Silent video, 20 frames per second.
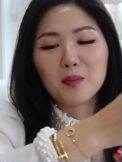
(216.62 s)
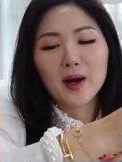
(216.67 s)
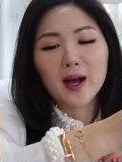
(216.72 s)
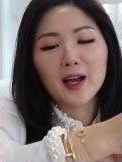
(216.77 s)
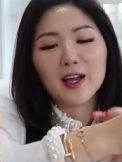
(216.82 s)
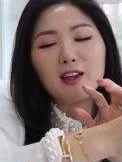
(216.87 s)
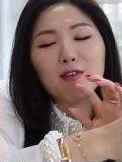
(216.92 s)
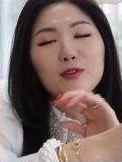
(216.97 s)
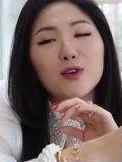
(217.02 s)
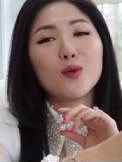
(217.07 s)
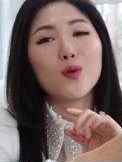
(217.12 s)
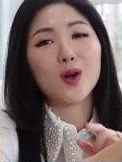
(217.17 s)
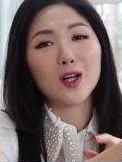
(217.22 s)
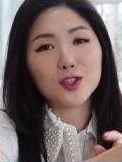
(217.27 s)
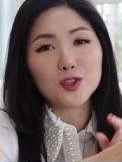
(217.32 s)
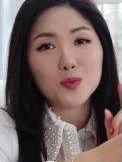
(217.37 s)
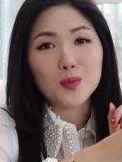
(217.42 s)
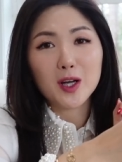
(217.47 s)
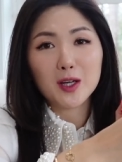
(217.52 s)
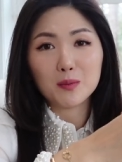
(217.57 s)
But if you
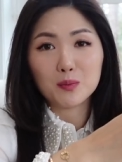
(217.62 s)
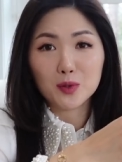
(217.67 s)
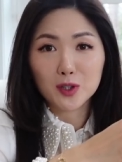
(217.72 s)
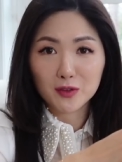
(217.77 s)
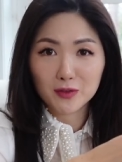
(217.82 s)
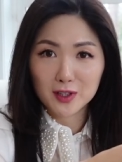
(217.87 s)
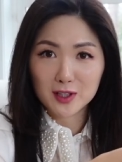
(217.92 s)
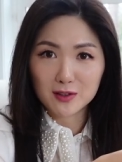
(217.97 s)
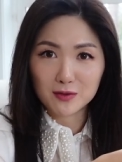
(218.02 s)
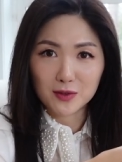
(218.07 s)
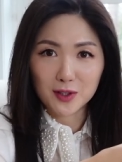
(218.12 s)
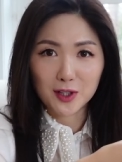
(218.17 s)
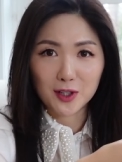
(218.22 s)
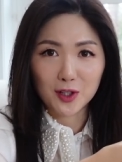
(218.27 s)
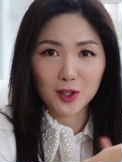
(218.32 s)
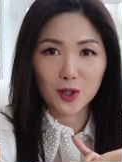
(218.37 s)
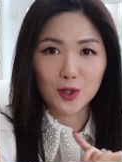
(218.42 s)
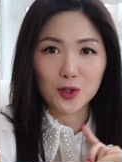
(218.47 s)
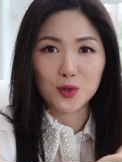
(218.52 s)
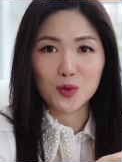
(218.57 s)
watch my previous
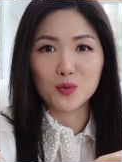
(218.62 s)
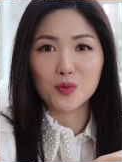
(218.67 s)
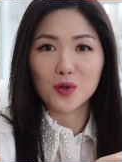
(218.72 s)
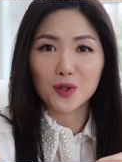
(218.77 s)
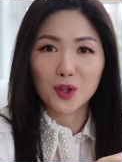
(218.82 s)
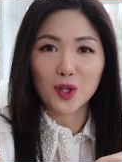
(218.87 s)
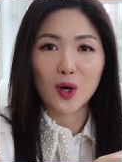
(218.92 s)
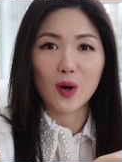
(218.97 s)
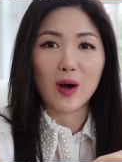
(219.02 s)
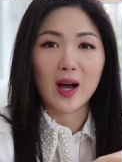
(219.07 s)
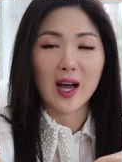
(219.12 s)
video, you would know